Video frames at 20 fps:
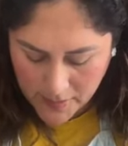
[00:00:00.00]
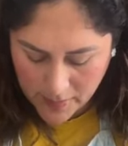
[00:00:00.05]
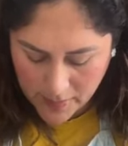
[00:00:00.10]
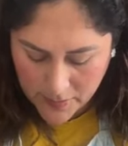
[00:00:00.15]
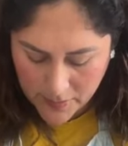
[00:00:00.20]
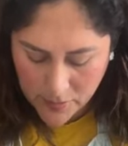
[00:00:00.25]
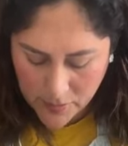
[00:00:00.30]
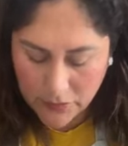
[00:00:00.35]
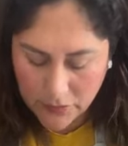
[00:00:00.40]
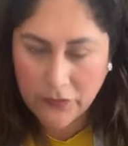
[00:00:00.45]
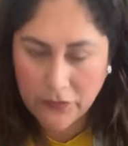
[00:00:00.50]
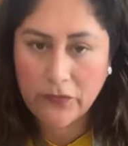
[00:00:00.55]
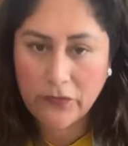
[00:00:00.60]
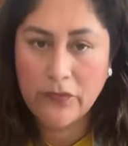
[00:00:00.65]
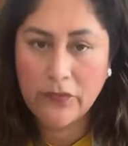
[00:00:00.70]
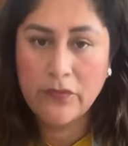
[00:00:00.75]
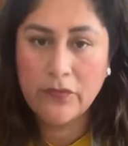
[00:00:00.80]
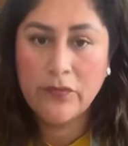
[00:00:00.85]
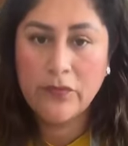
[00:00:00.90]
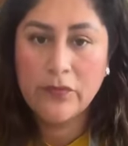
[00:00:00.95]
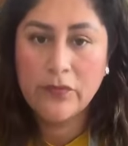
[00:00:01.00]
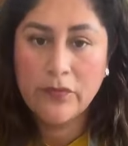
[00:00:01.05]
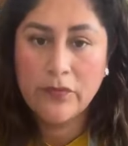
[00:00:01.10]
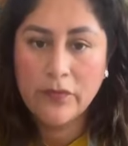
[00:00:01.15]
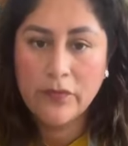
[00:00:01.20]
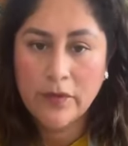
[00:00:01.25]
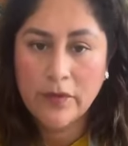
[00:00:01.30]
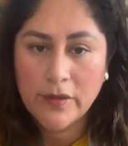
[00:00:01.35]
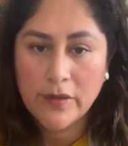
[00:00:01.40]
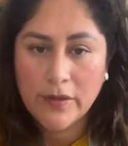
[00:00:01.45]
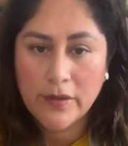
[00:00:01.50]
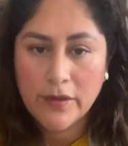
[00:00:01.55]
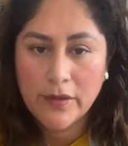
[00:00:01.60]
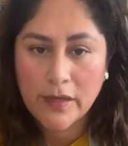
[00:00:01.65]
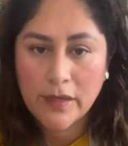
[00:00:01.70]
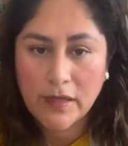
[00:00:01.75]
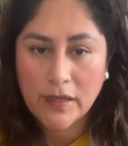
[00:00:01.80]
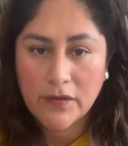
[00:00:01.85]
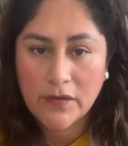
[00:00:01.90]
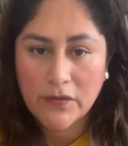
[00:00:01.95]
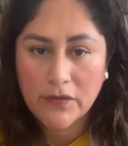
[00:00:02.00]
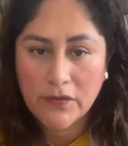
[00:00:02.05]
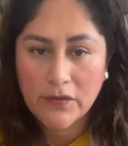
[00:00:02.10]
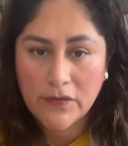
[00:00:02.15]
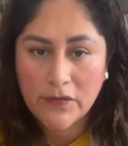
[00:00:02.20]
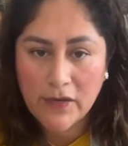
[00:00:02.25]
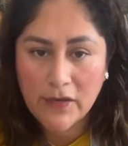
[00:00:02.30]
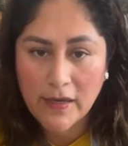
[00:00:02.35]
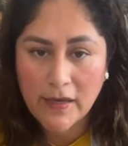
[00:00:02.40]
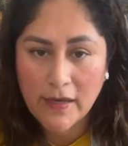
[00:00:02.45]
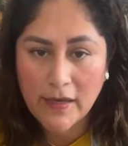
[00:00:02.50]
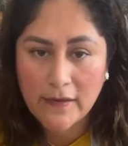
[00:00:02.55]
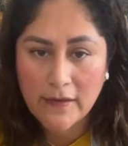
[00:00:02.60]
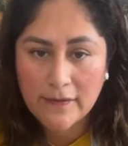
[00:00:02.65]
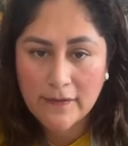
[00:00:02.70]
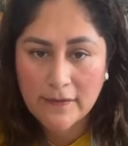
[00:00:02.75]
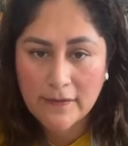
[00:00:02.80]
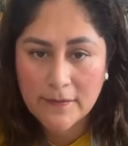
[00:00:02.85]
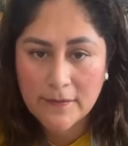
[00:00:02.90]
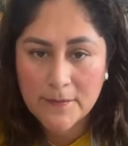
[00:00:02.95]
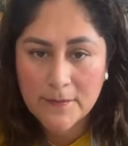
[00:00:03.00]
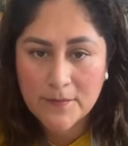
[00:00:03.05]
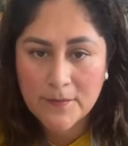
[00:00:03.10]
bubbles. Can you see it?